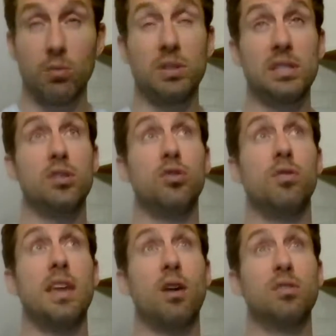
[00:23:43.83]
It was in
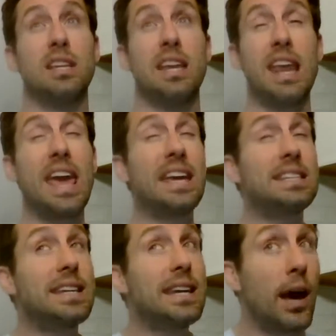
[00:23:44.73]

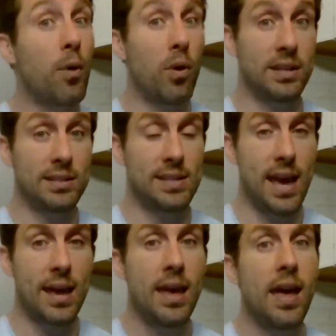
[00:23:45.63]
2018, I want to
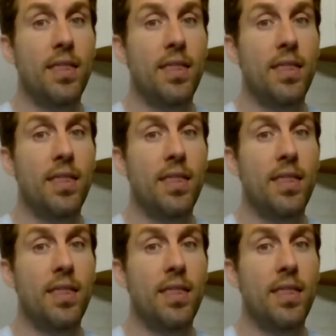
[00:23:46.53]
say.